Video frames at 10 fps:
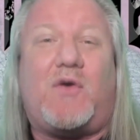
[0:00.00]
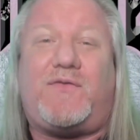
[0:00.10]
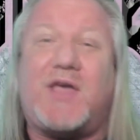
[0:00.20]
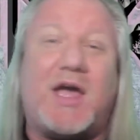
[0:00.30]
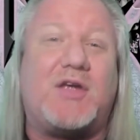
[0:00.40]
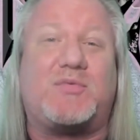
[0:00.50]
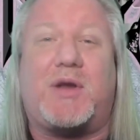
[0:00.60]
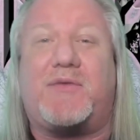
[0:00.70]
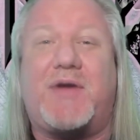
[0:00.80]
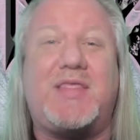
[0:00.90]
If you guys
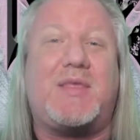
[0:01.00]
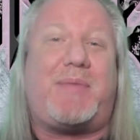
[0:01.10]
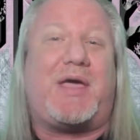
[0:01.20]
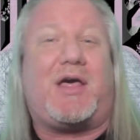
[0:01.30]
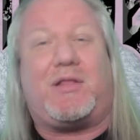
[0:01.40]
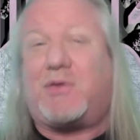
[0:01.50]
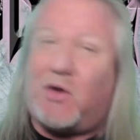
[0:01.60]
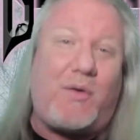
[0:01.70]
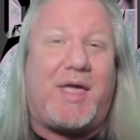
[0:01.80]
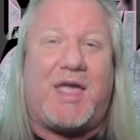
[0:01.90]
want to ring the bell,
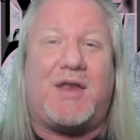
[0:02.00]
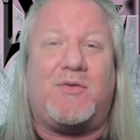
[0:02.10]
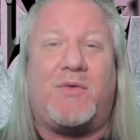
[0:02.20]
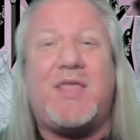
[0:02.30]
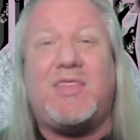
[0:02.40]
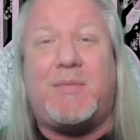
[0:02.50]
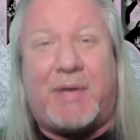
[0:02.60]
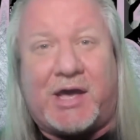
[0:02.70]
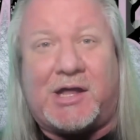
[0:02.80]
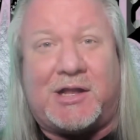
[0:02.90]
go ahead and ring the
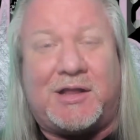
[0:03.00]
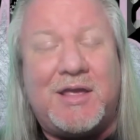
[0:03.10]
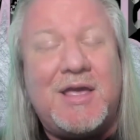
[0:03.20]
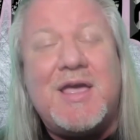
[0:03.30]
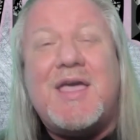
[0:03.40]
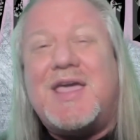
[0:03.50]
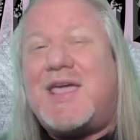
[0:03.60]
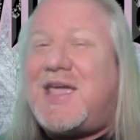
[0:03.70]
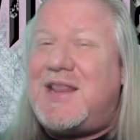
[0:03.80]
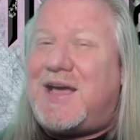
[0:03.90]
bell.
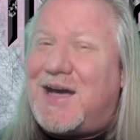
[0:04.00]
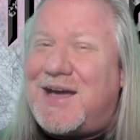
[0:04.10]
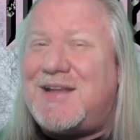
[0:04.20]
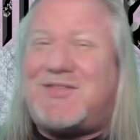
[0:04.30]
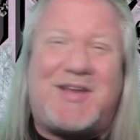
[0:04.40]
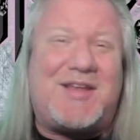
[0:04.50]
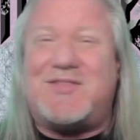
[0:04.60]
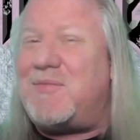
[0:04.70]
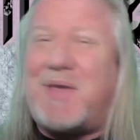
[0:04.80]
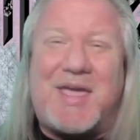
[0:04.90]
It honestly
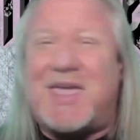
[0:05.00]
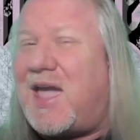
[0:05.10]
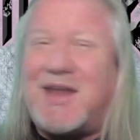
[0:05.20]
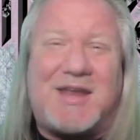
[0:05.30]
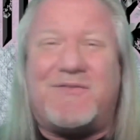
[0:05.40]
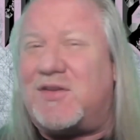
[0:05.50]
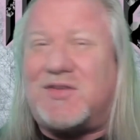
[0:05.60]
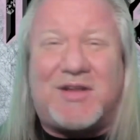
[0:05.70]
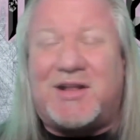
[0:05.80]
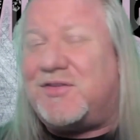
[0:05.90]
doesn't make any difference
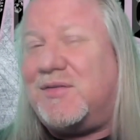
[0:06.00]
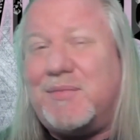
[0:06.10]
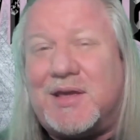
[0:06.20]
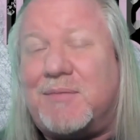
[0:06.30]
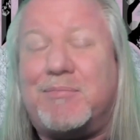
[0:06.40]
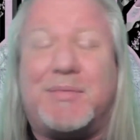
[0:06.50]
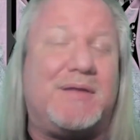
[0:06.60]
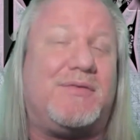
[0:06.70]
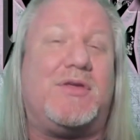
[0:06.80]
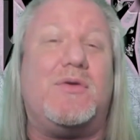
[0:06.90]
at all to me, but
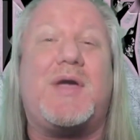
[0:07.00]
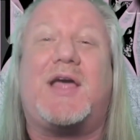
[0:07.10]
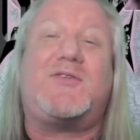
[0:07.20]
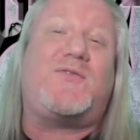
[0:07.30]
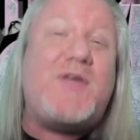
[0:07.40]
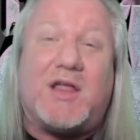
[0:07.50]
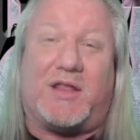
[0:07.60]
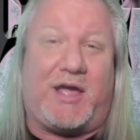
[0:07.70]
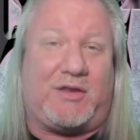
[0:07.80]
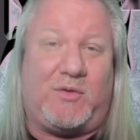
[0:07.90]
if you guys feel
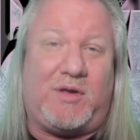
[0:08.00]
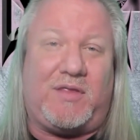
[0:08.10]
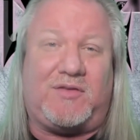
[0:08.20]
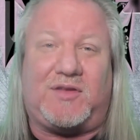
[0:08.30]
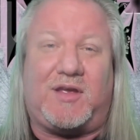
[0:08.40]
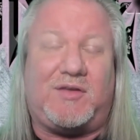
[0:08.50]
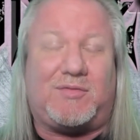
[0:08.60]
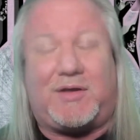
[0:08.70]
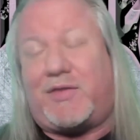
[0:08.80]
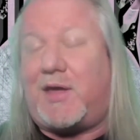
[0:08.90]
like doing these things,
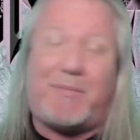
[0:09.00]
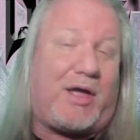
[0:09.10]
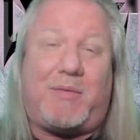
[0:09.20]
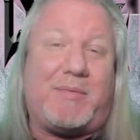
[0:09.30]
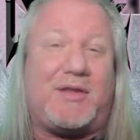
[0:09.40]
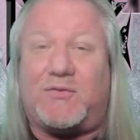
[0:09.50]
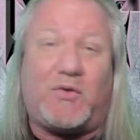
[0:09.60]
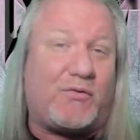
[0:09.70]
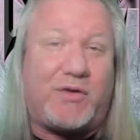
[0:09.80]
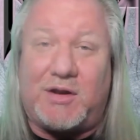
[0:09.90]
well then by all means
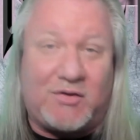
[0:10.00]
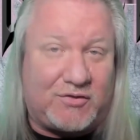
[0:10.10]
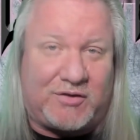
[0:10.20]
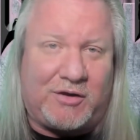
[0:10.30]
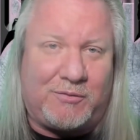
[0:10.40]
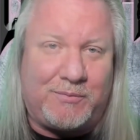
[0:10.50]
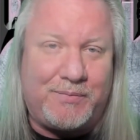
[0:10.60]
feel free to do so.